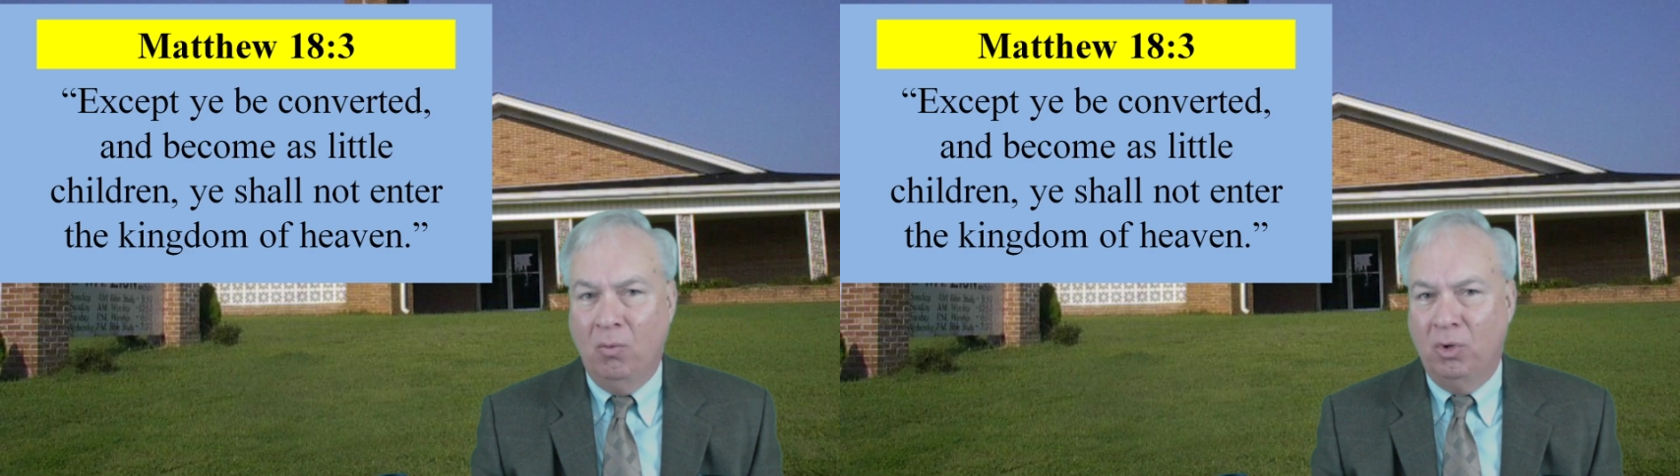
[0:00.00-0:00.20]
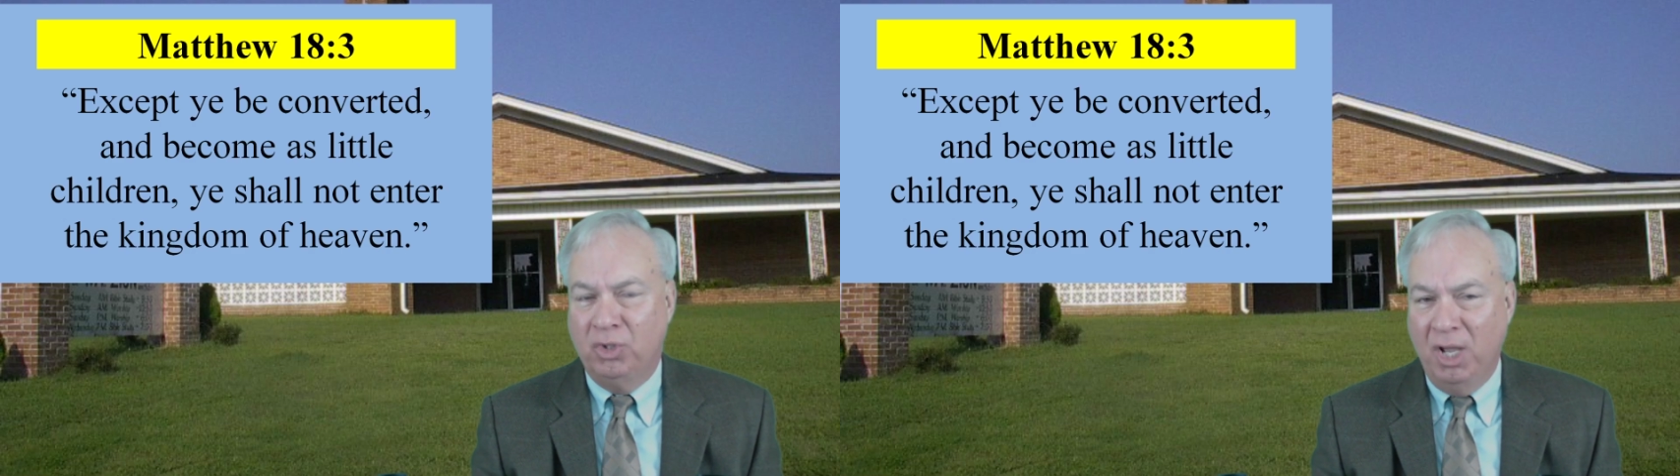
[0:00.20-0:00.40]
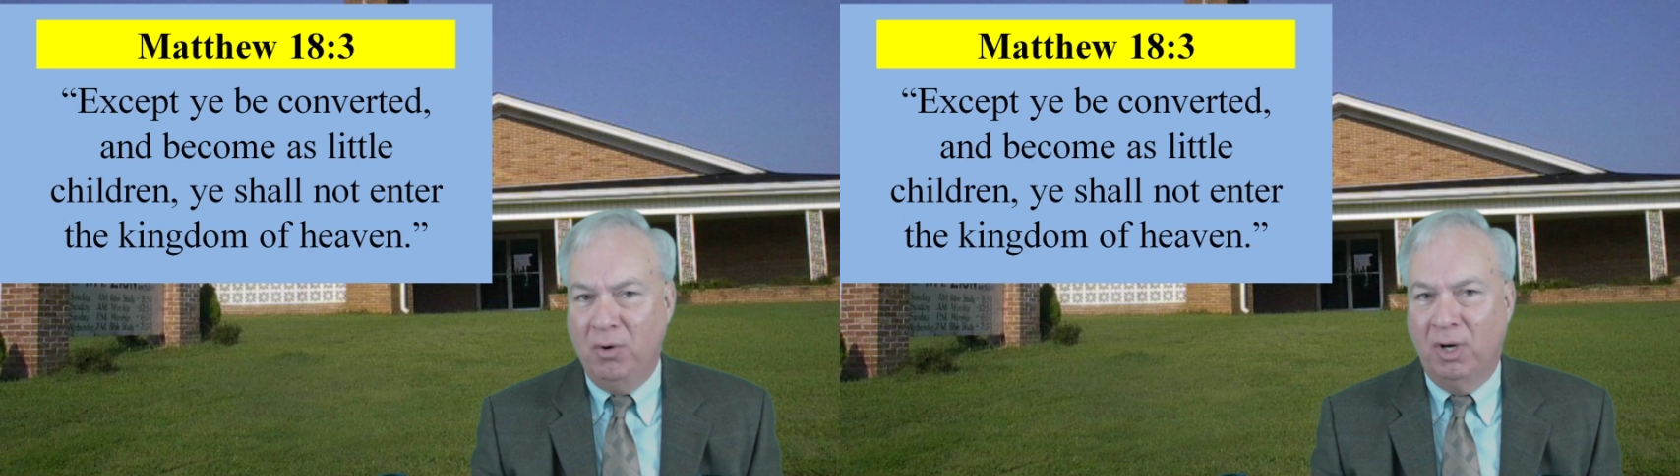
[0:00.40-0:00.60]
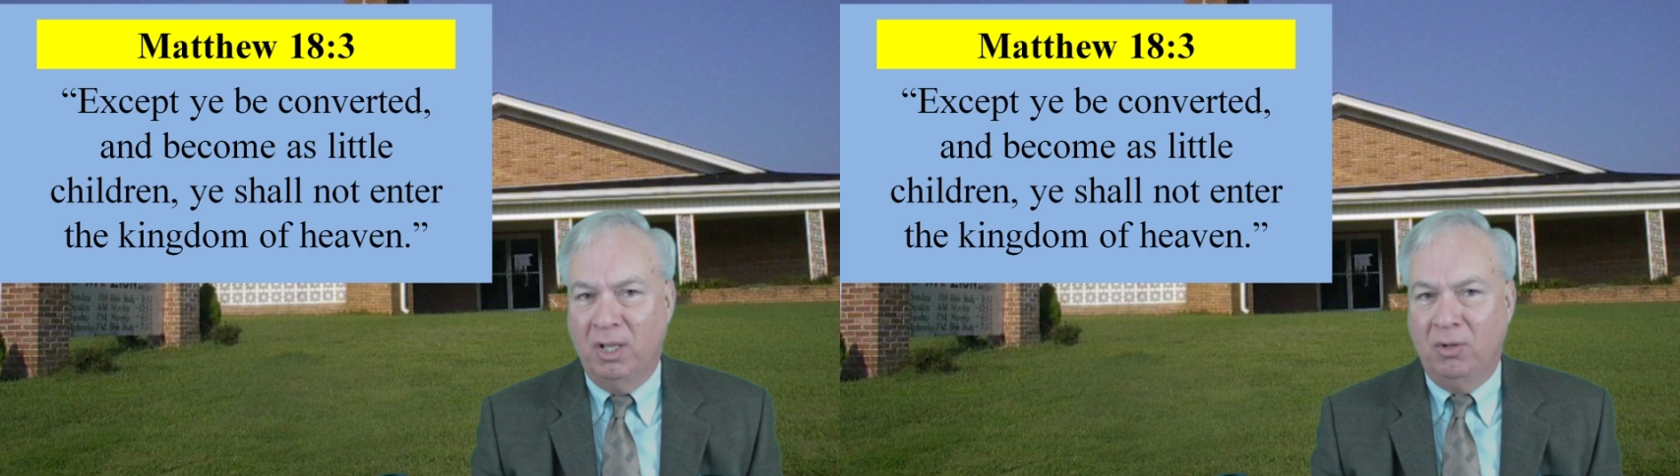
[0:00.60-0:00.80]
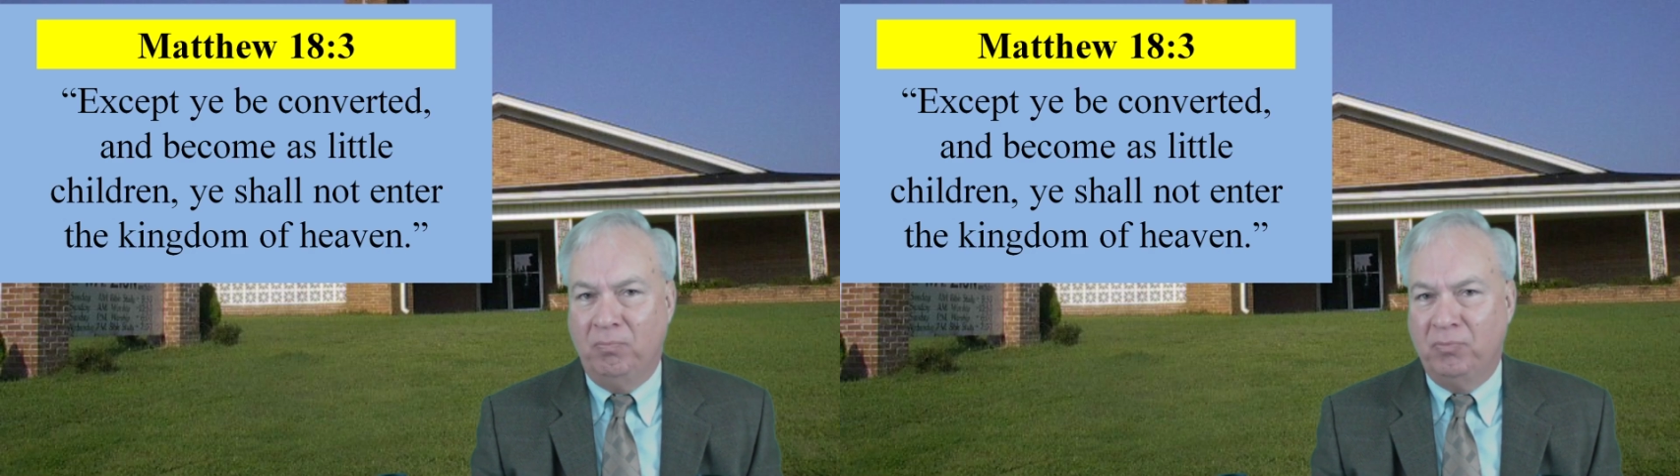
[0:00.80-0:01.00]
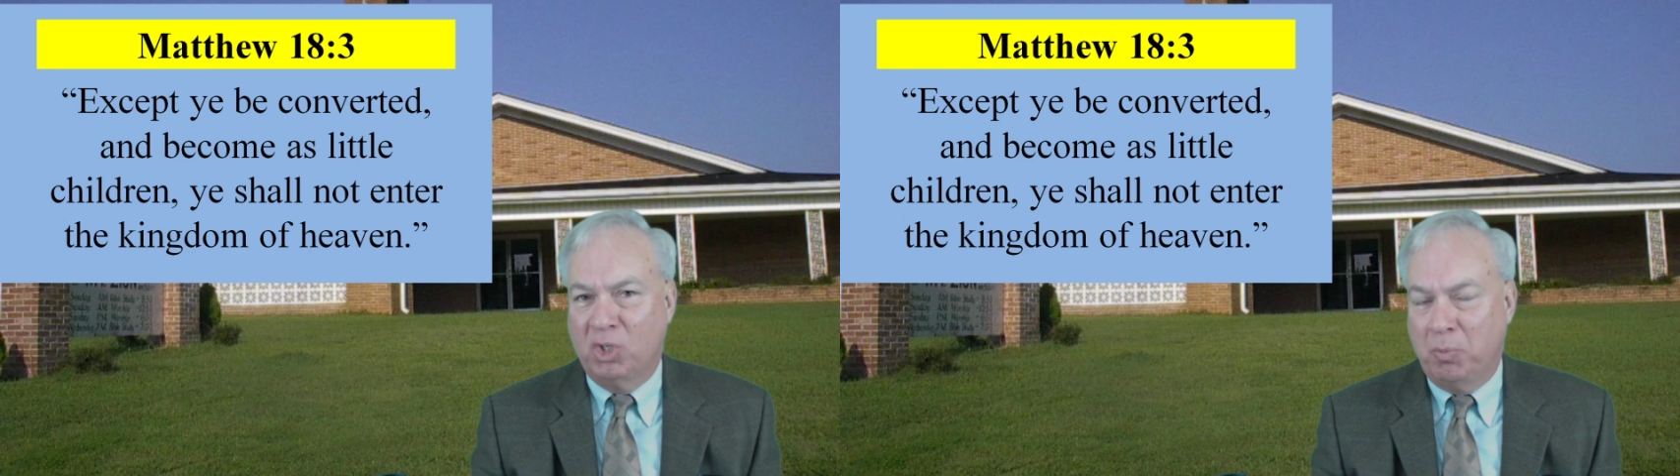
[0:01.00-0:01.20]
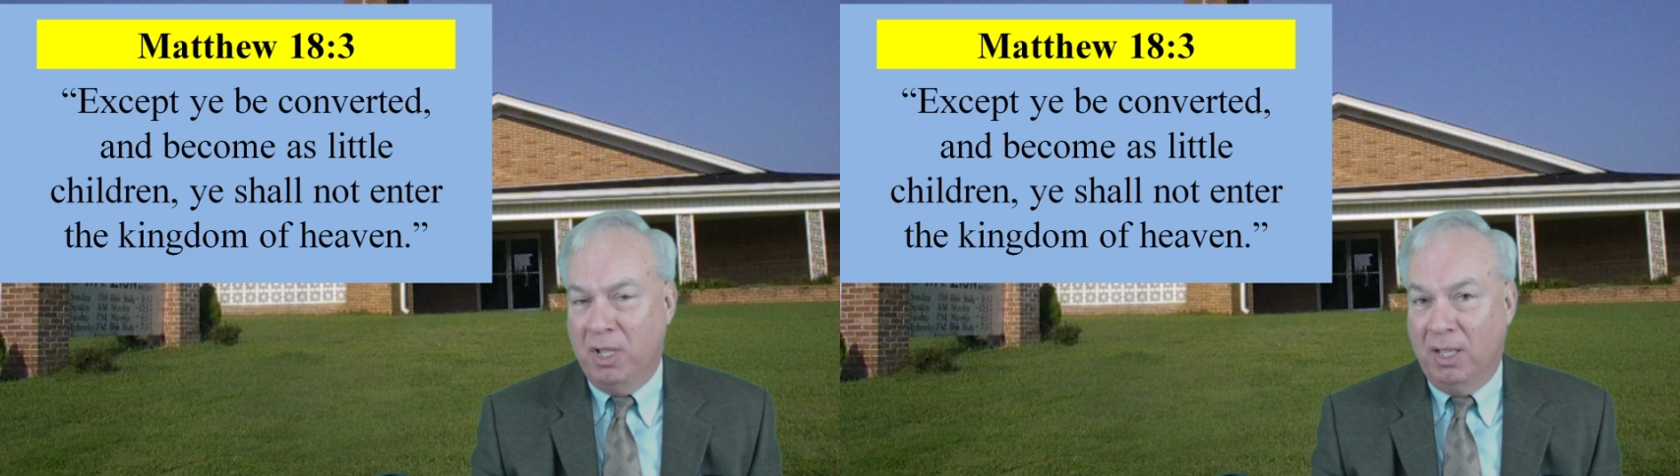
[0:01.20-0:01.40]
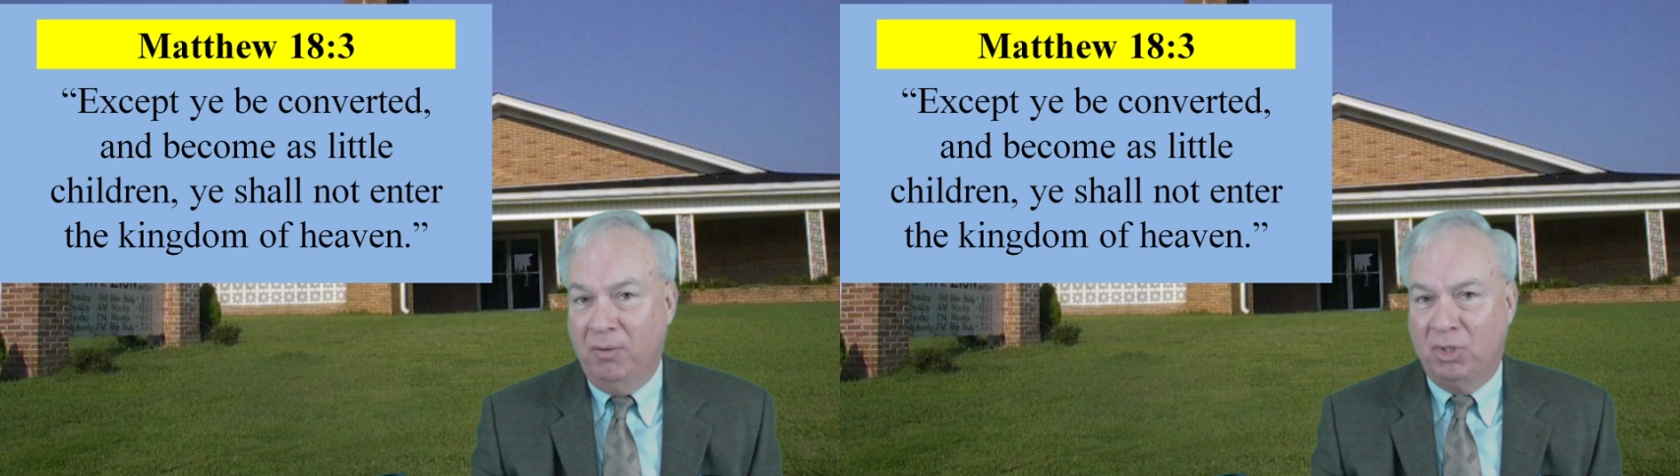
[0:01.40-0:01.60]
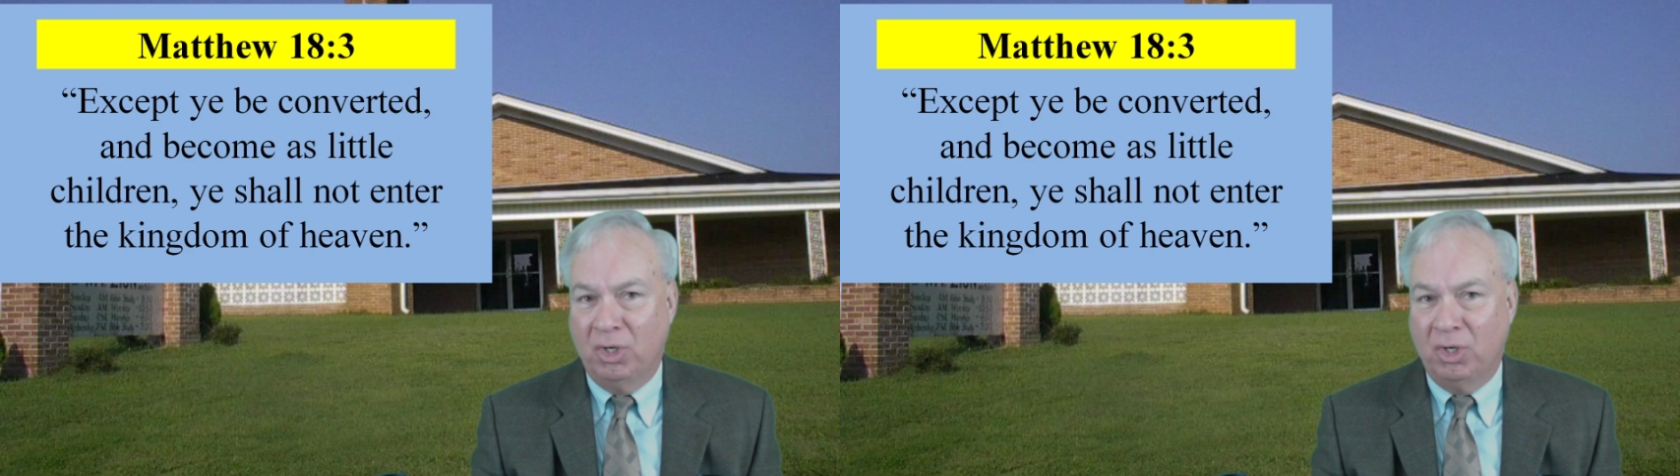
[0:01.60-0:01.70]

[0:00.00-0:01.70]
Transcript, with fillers: Well, generally speaking,